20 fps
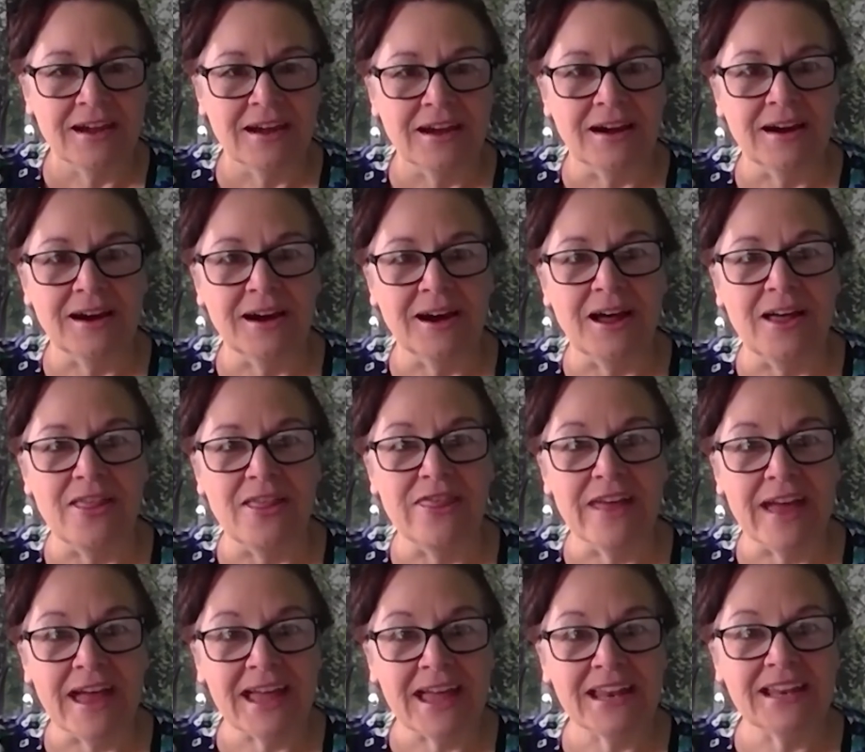Uh,
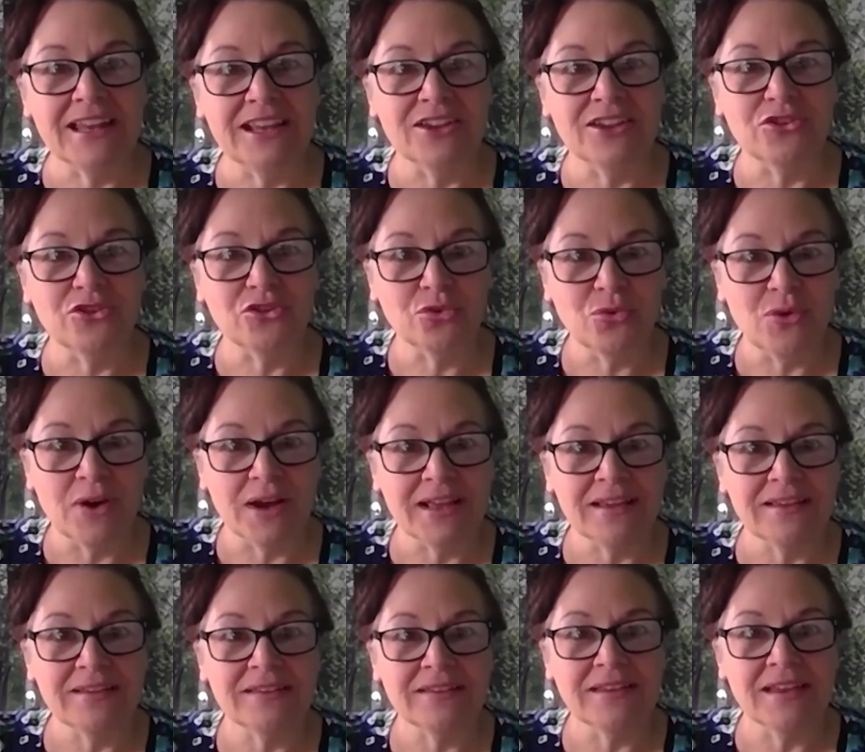that is
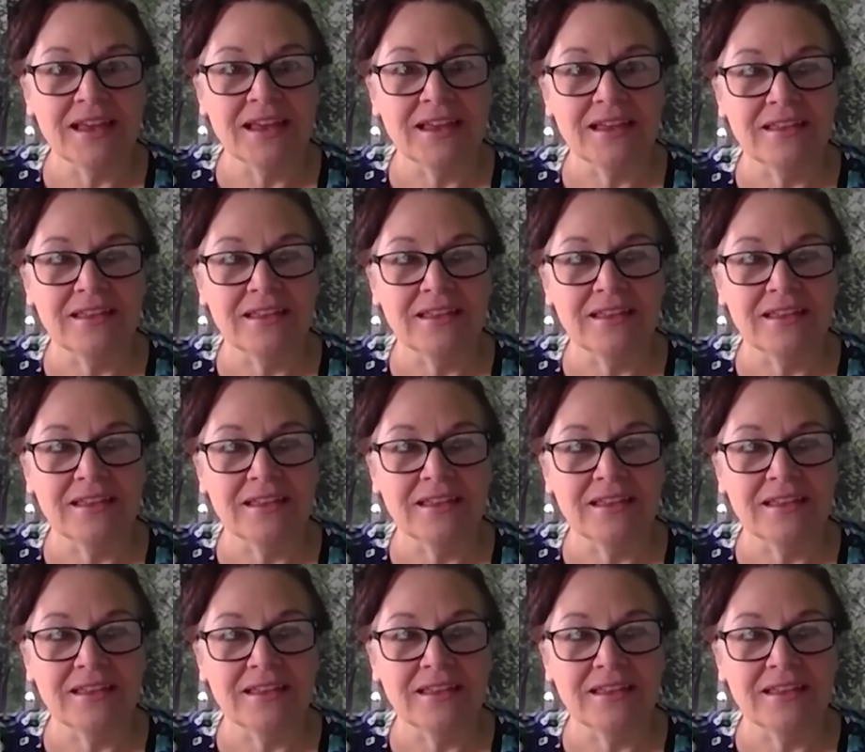twice